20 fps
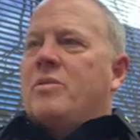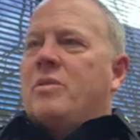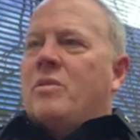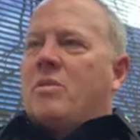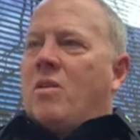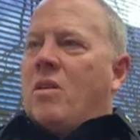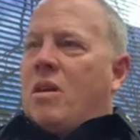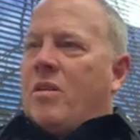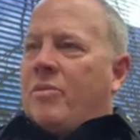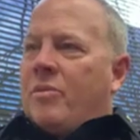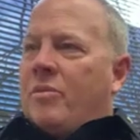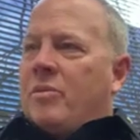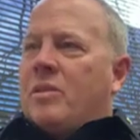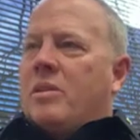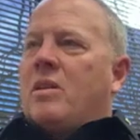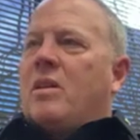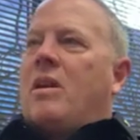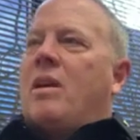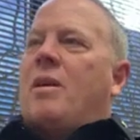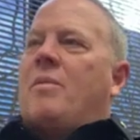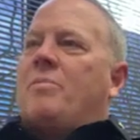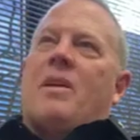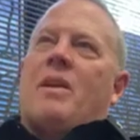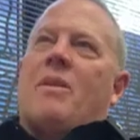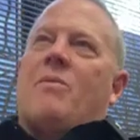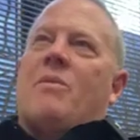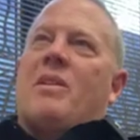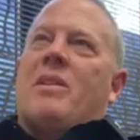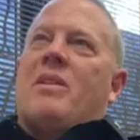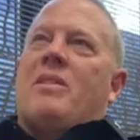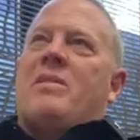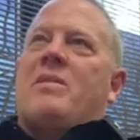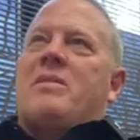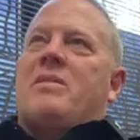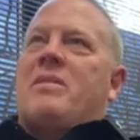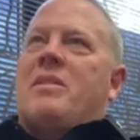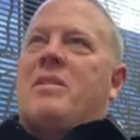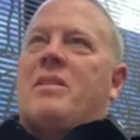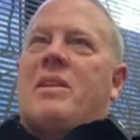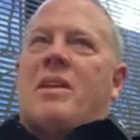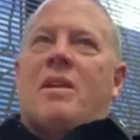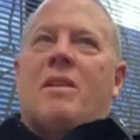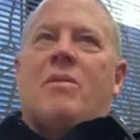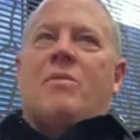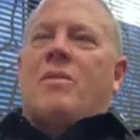we do coffee with a cop and we get to sit down